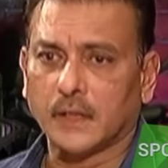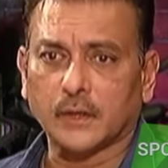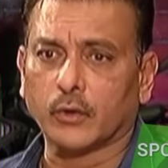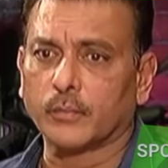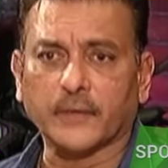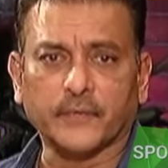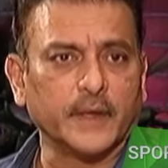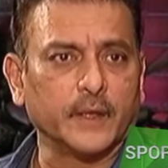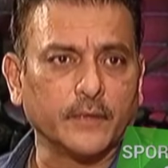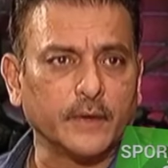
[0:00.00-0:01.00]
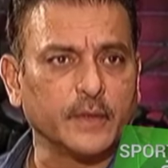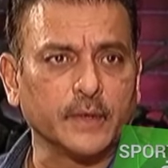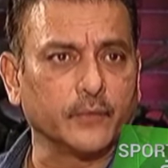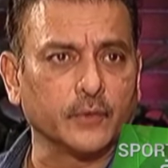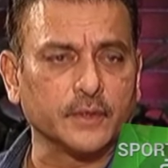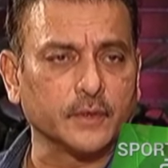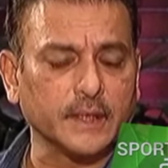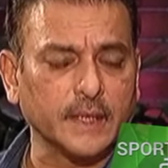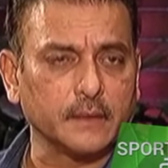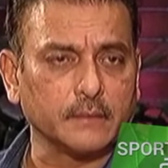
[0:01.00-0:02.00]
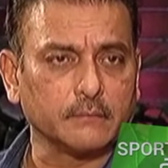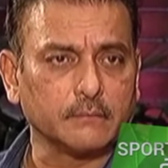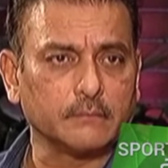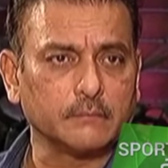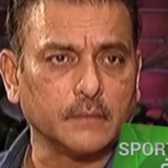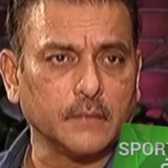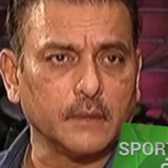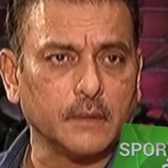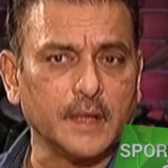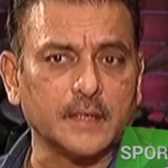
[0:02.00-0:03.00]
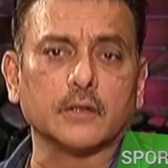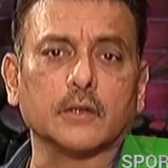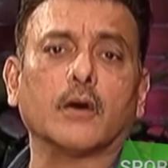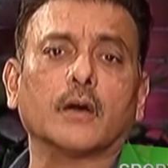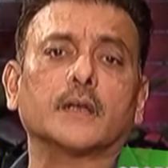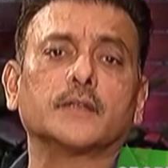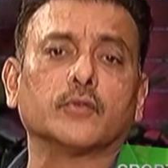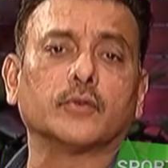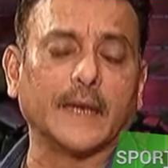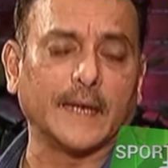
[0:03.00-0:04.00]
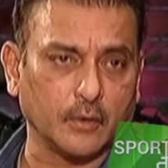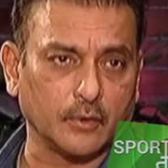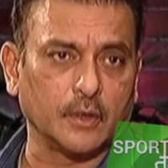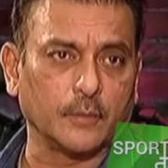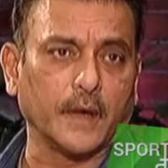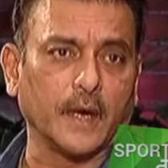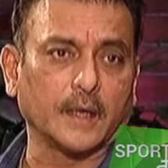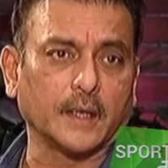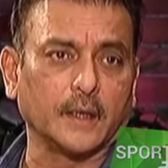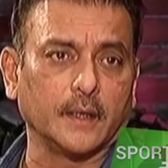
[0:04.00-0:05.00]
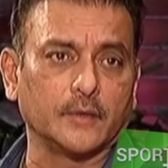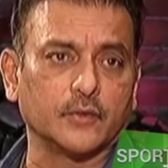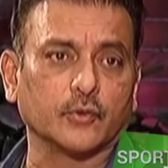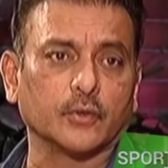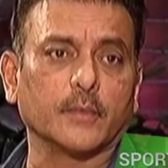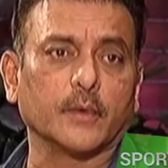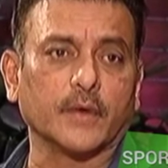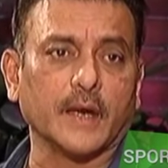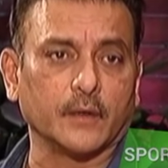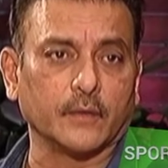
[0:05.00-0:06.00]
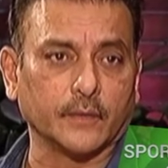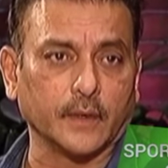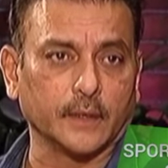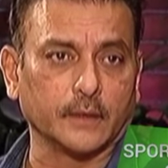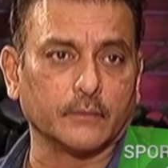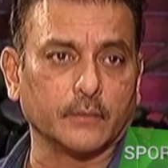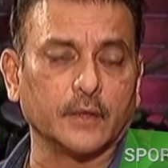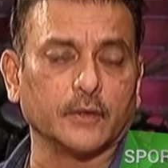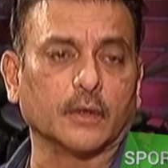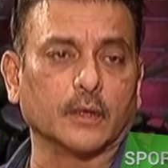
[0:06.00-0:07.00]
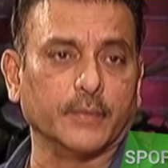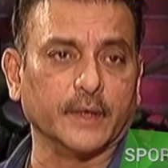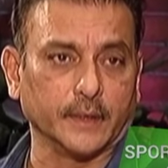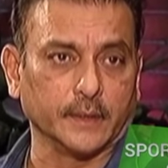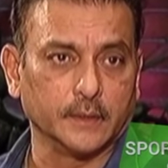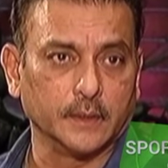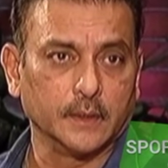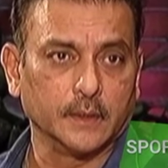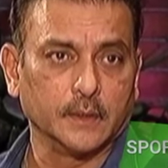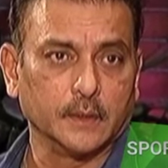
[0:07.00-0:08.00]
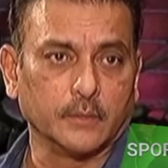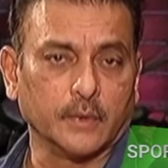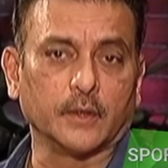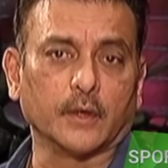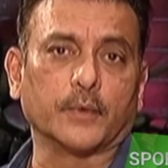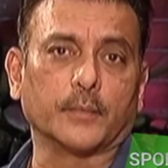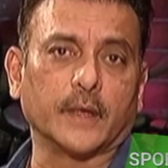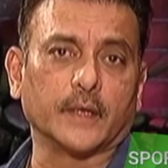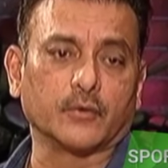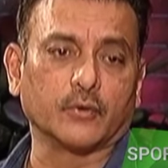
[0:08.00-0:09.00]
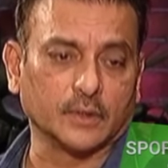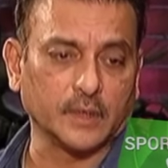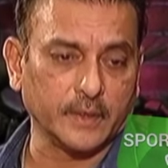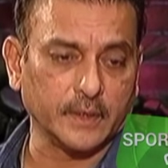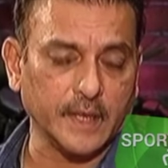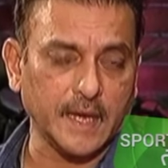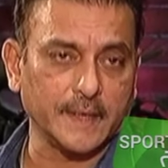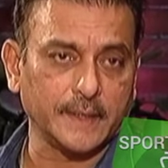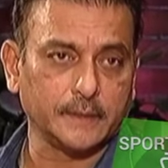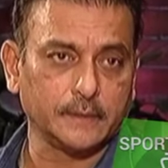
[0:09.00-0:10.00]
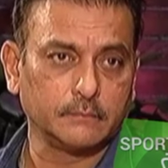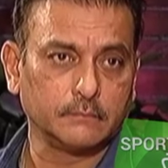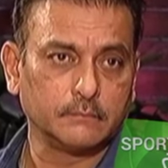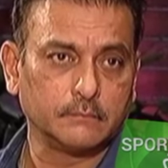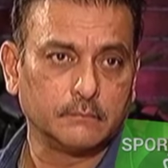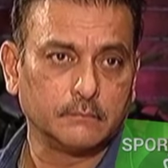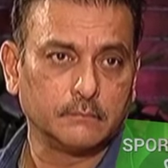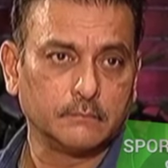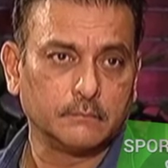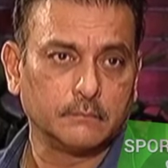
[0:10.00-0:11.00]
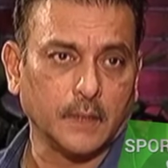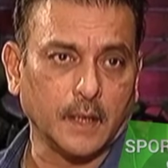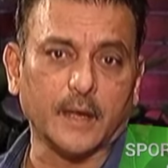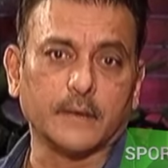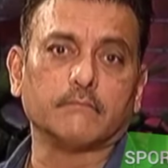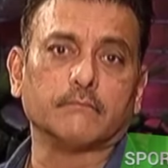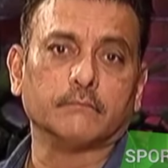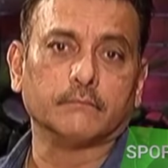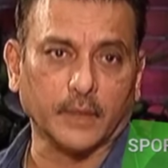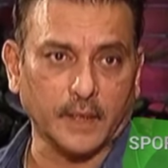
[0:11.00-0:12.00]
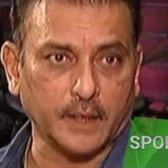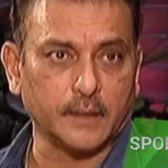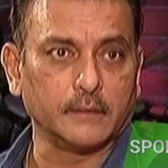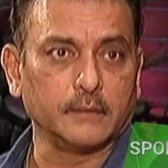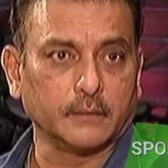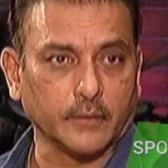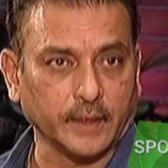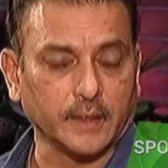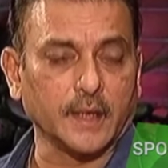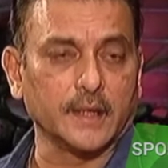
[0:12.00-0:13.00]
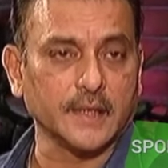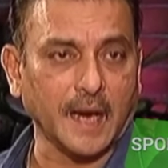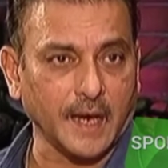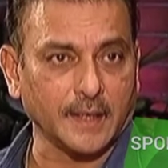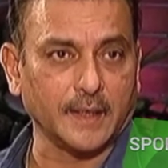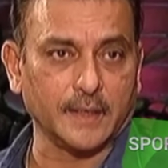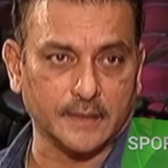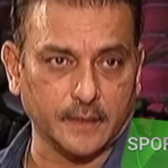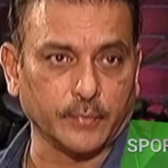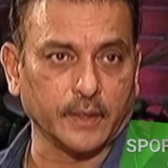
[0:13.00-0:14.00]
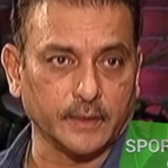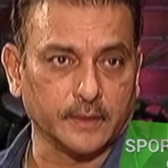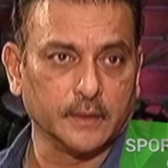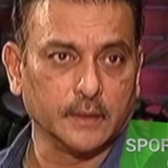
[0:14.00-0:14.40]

And don't be afraid of it being four zero again. As long as you get out on the park and show them a brand of cricket where you're competing, where you're prepared to look them in the eye and play cricket as hard as they play.